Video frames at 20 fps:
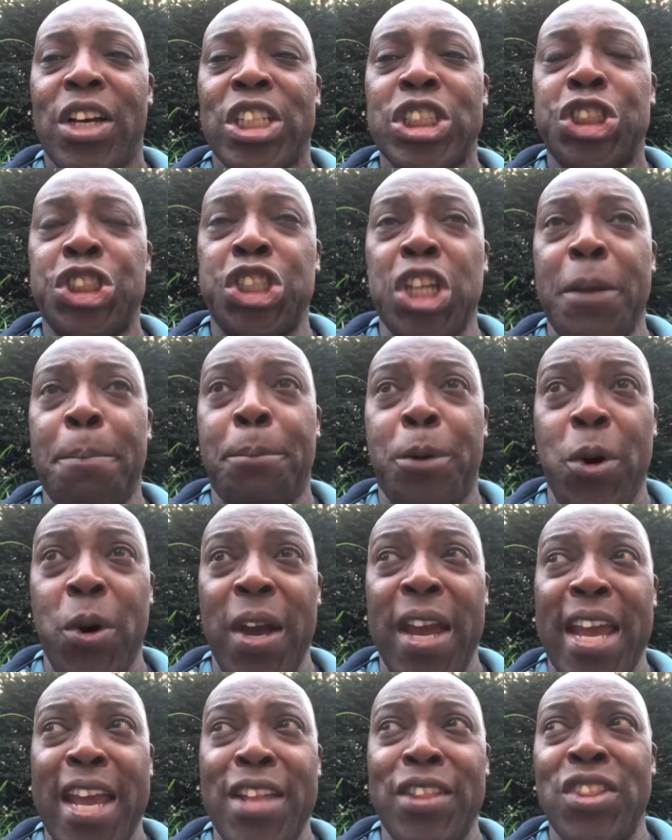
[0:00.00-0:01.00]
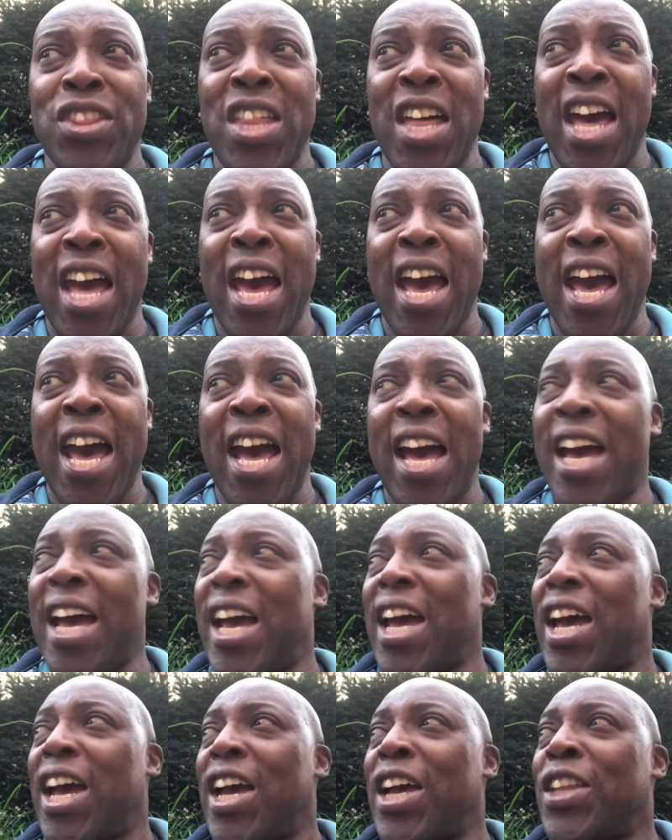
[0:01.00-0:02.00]
She put in there
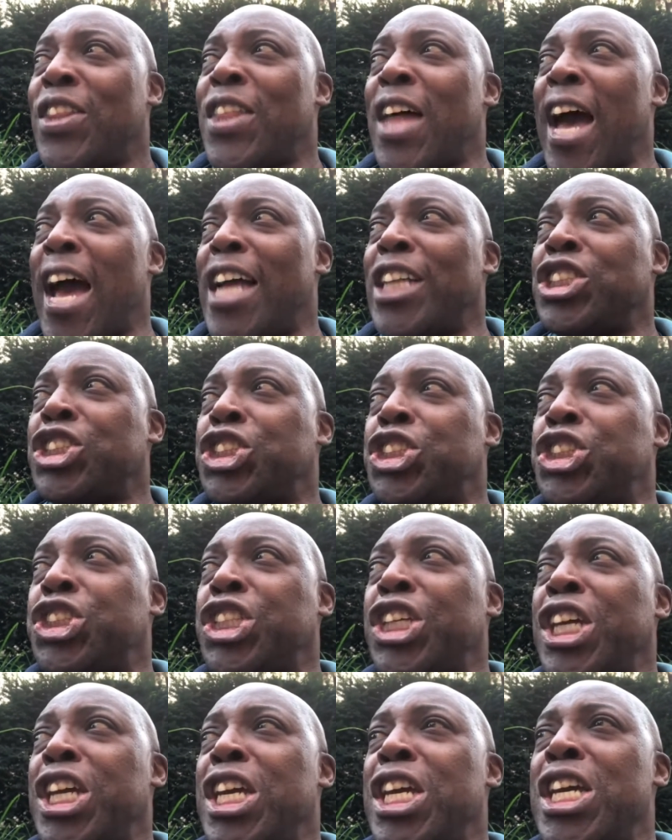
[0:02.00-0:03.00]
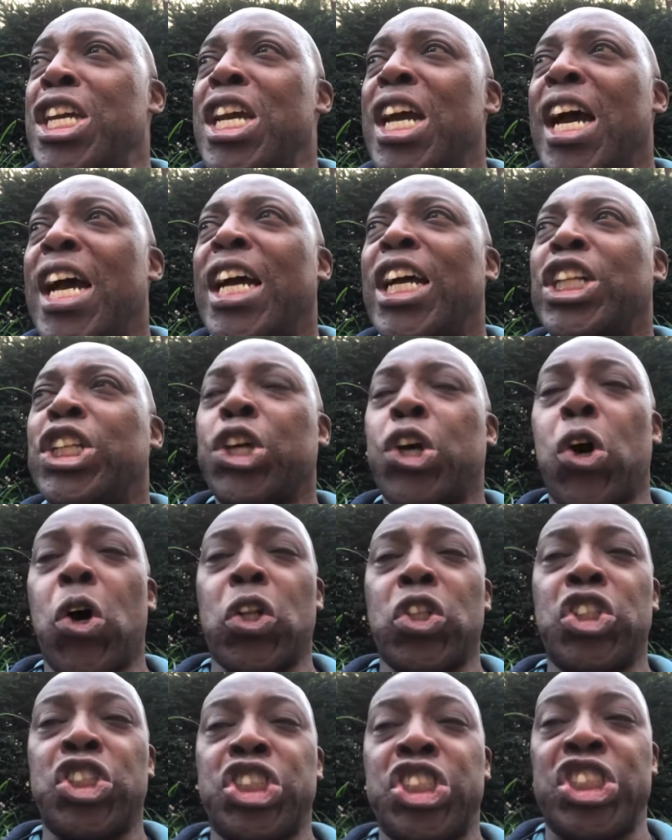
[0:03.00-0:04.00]
that she
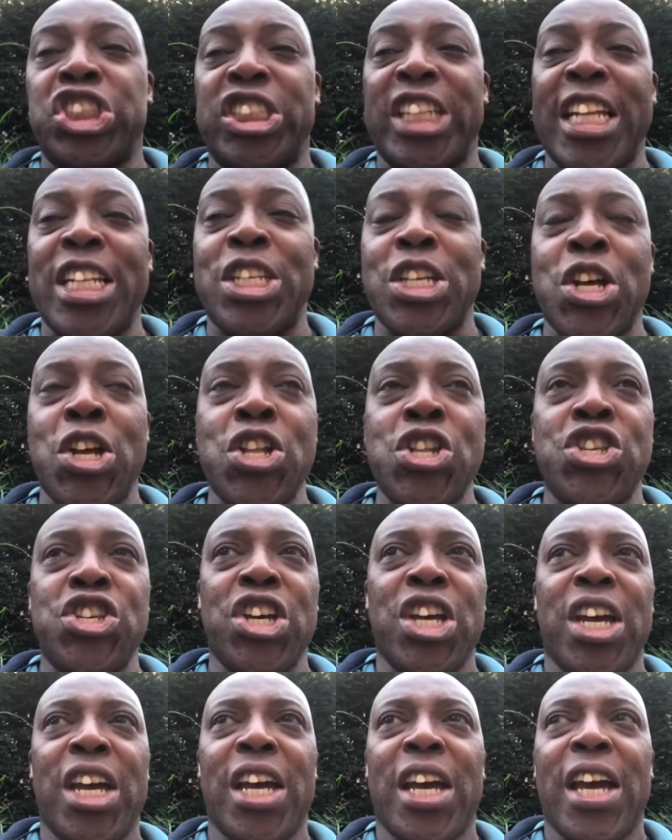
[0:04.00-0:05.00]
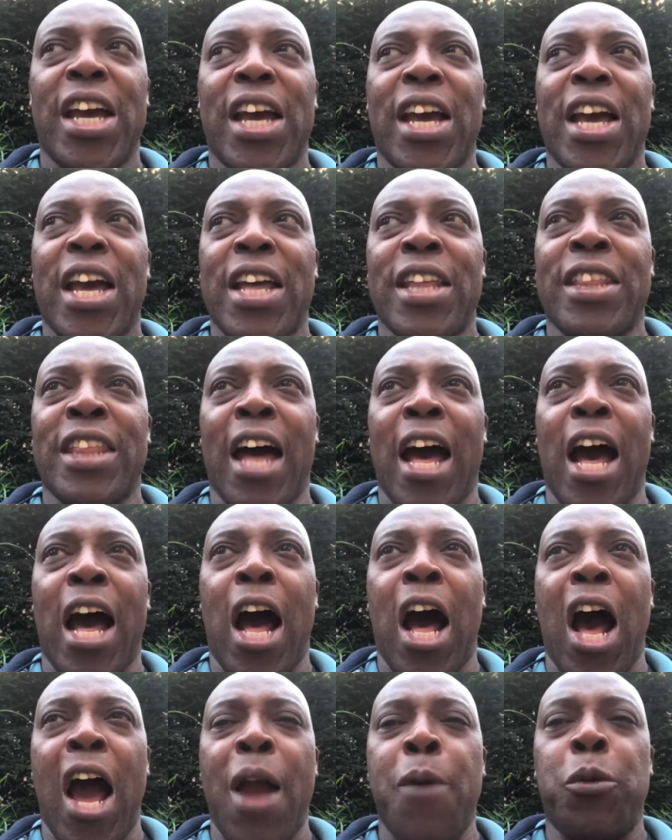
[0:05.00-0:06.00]
considered that
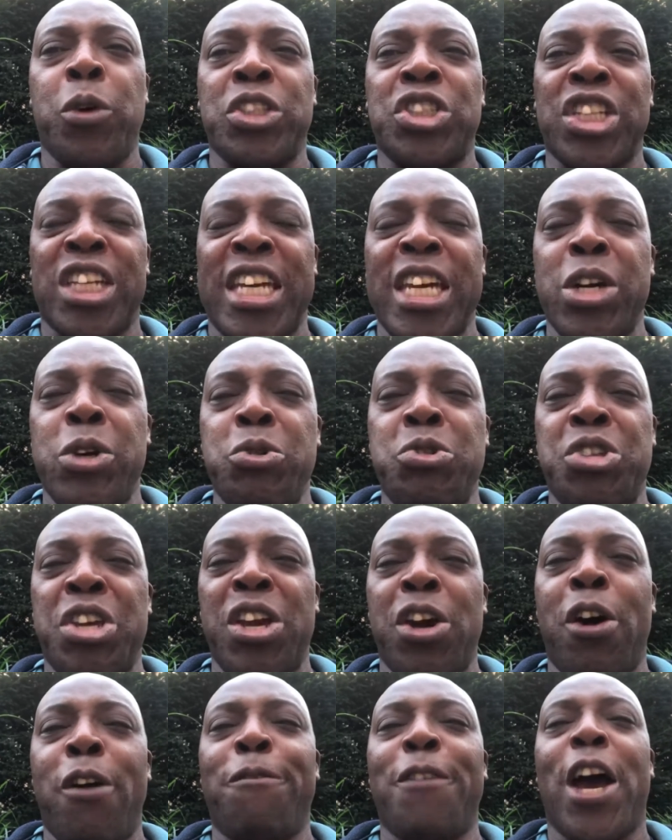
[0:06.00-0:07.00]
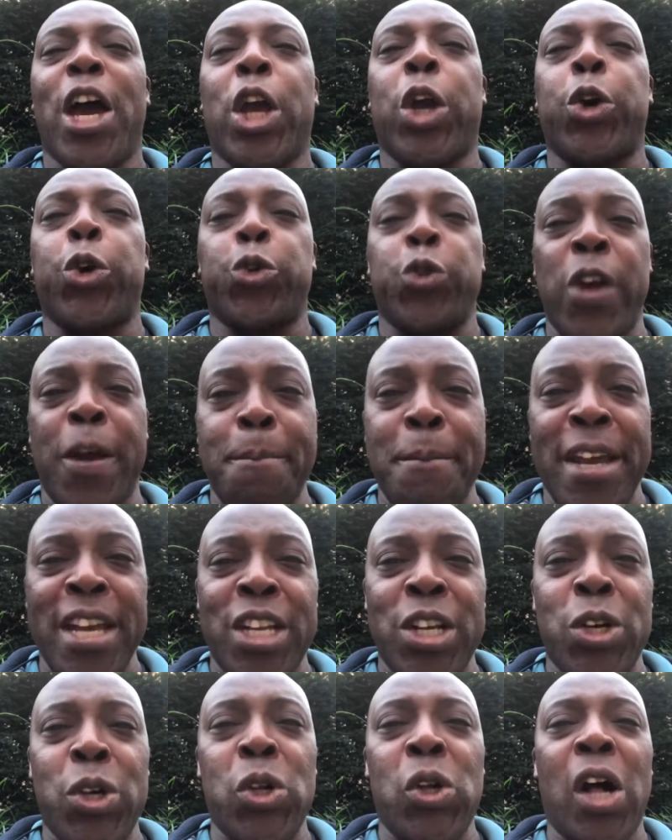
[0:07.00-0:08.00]
I was guilty of
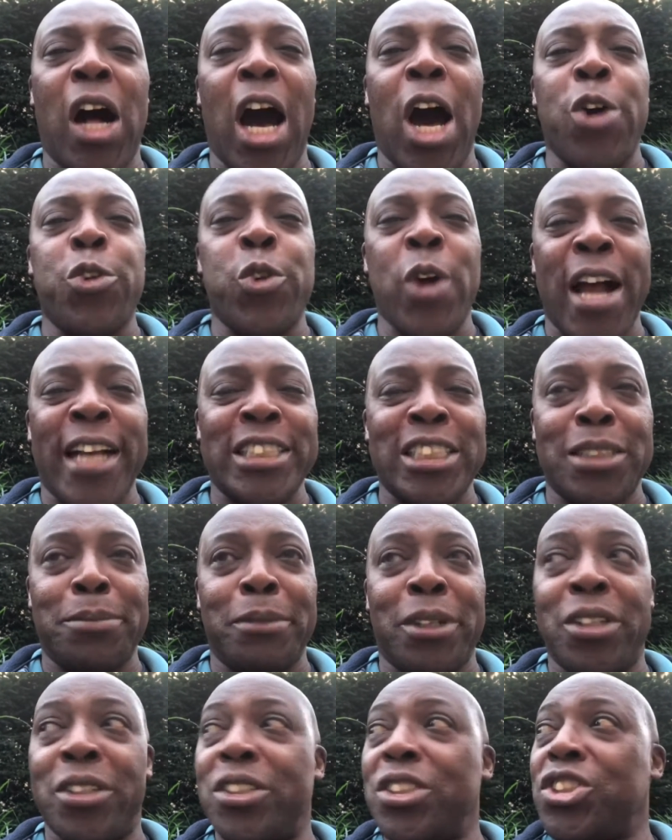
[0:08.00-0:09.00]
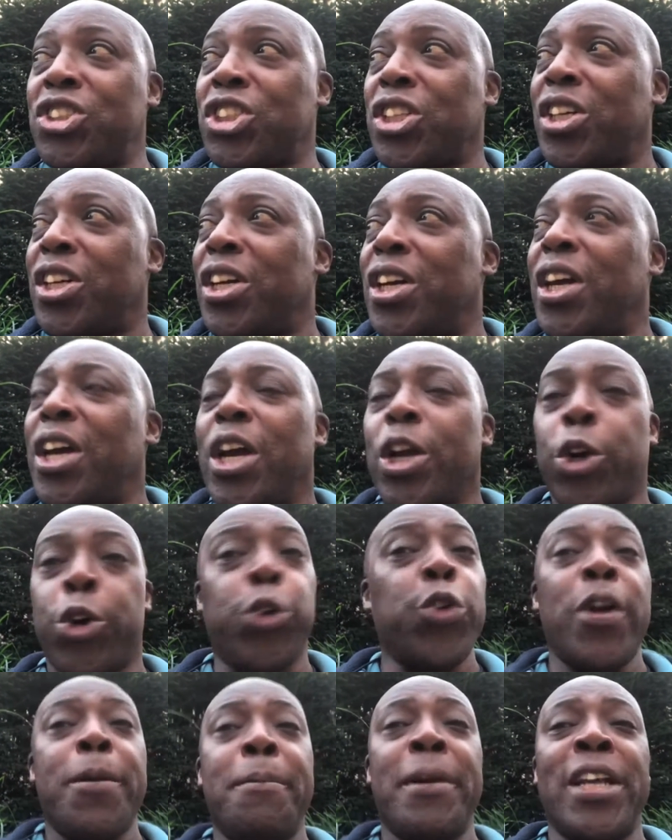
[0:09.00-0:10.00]
criminal harassment.
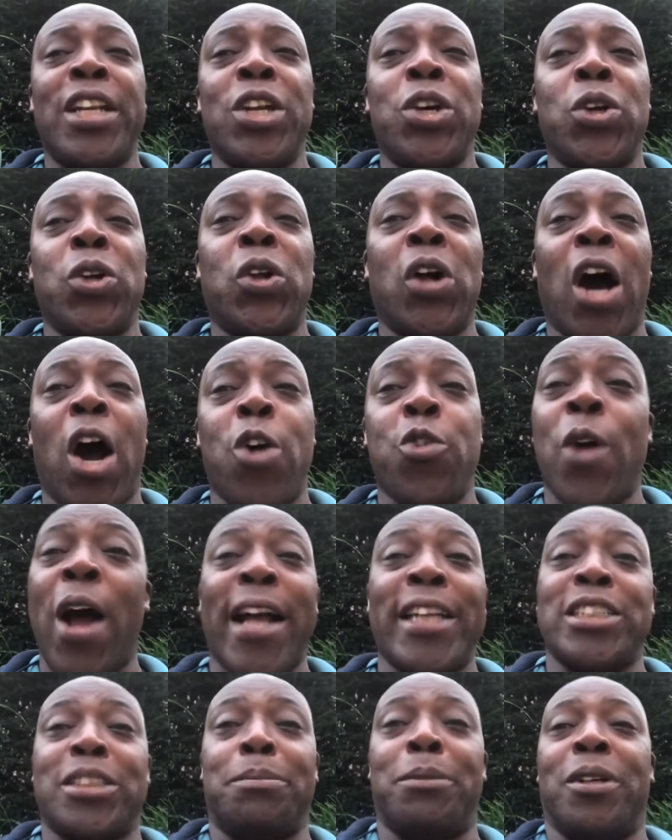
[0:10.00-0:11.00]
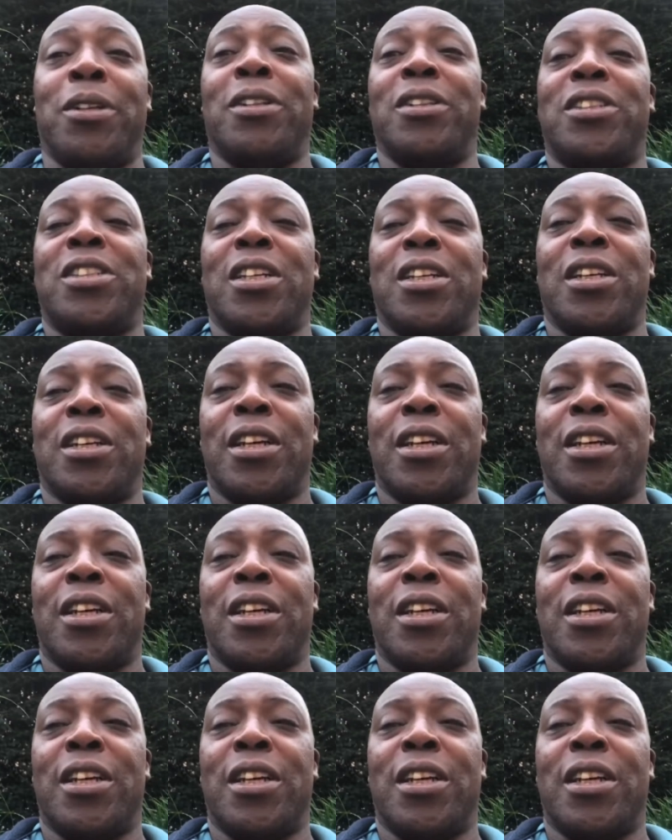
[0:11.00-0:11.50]
Criminal harassment.